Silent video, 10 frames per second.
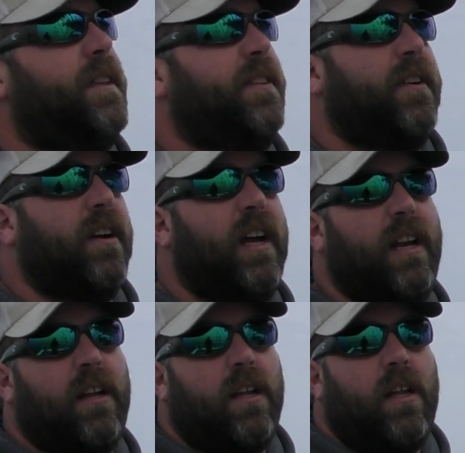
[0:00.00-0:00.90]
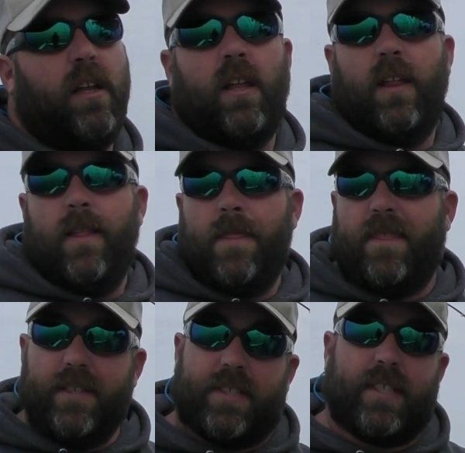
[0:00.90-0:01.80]
that they're in.
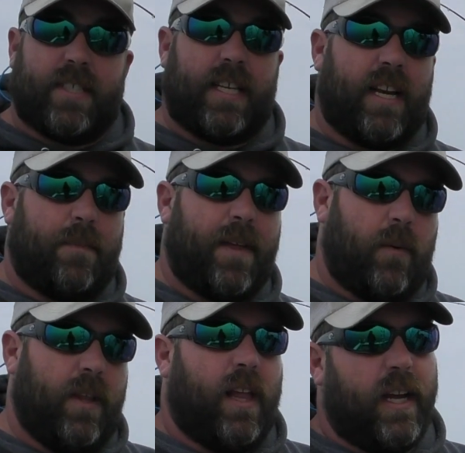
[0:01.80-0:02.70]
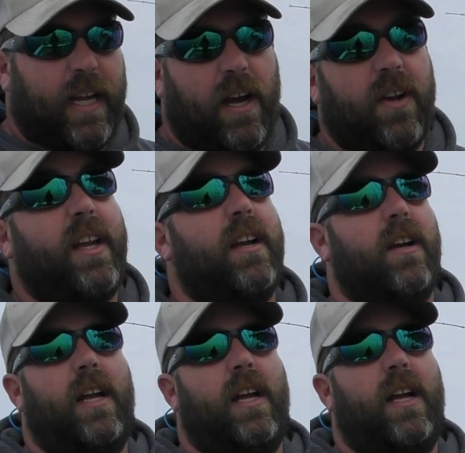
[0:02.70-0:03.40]
This is the setup that we like out here.